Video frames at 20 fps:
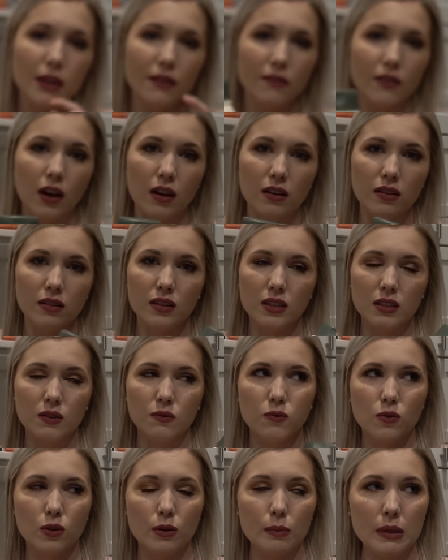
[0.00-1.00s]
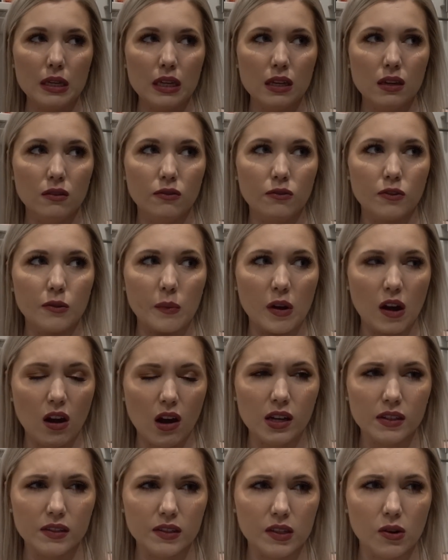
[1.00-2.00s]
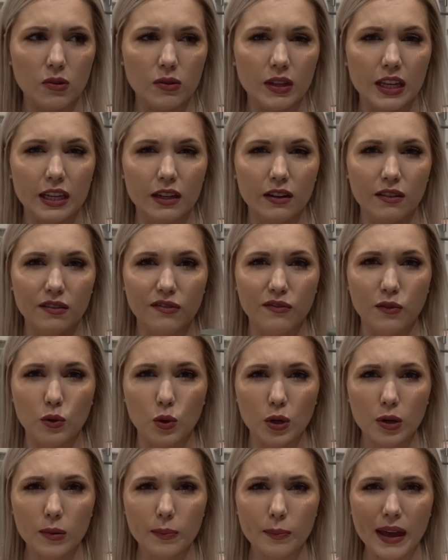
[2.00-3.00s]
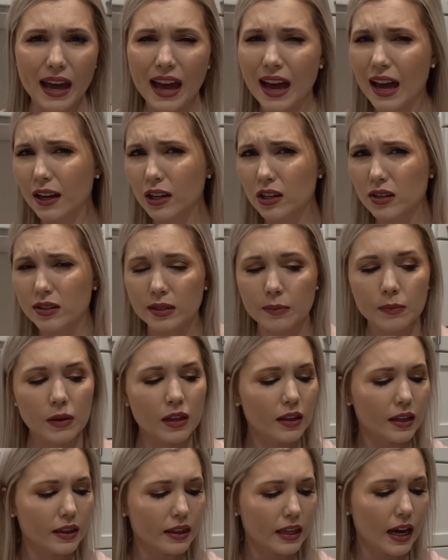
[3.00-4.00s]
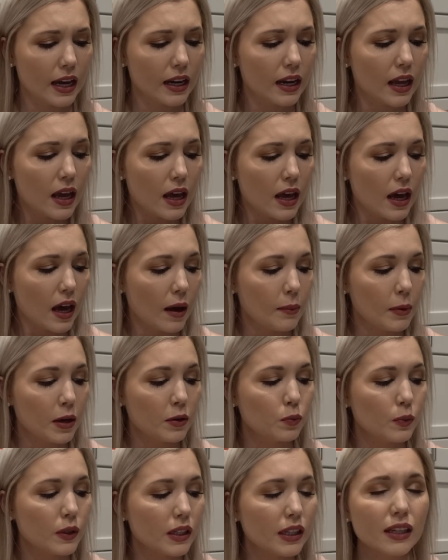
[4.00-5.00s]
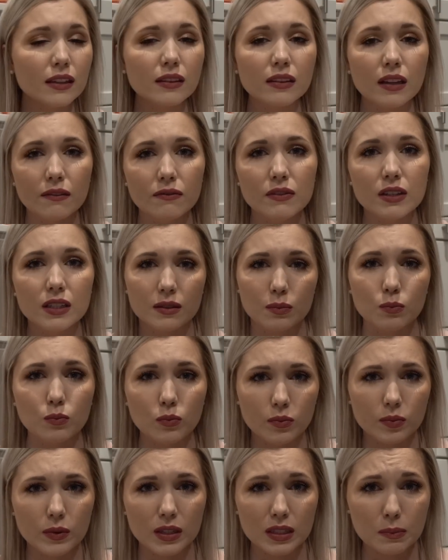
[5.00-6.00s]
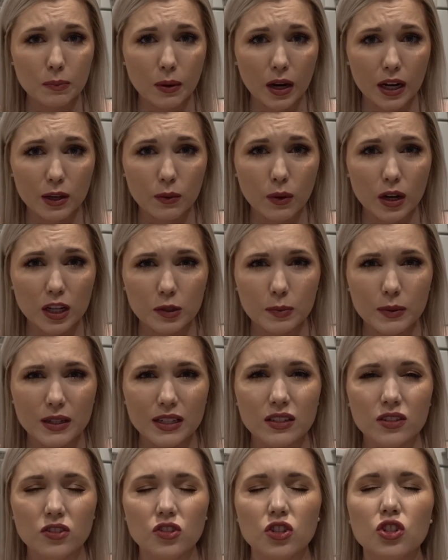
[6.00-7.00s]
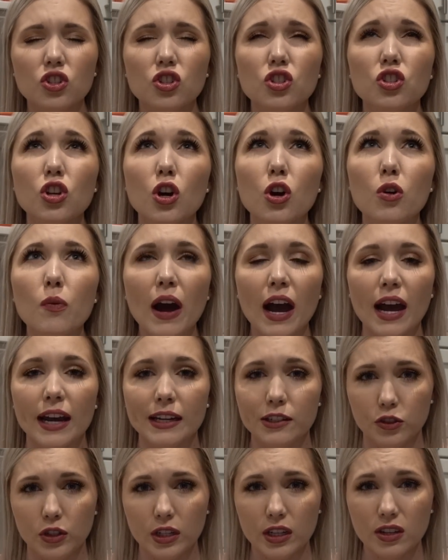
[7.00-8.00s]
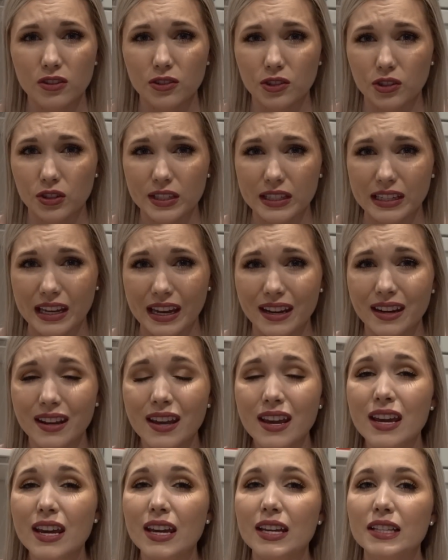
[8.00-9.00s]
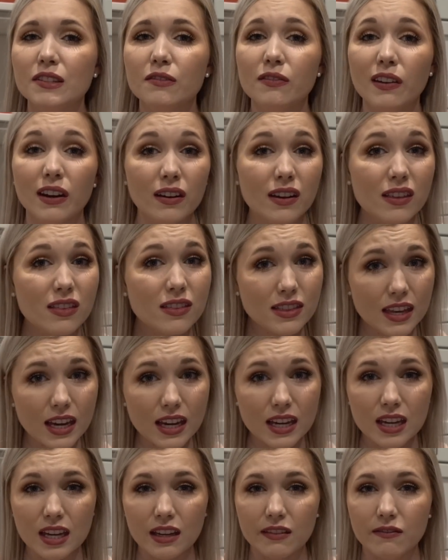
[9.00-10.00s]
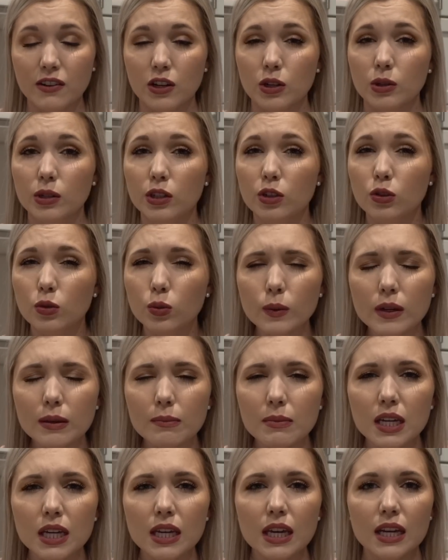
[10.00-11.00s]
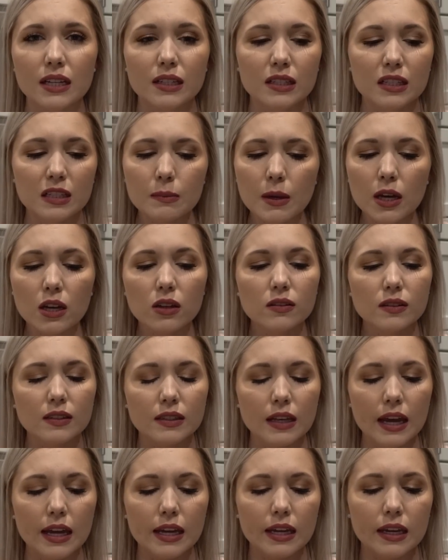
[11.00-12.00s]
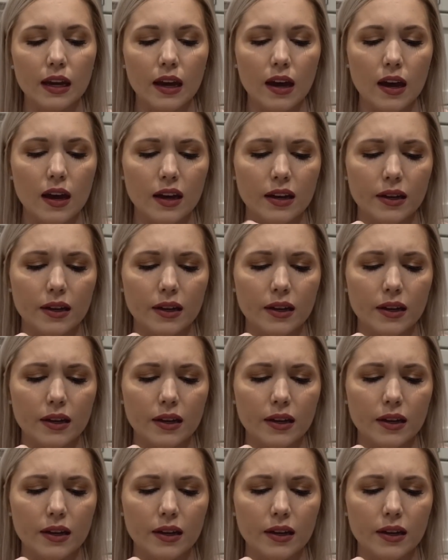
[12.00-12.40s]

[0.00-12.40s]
may have gotten this for me from Costco, like in a 4-pack or something like that. I really love this body wash because it's just so hydrating on your skin. It's very thick and very creamy, and it smells like,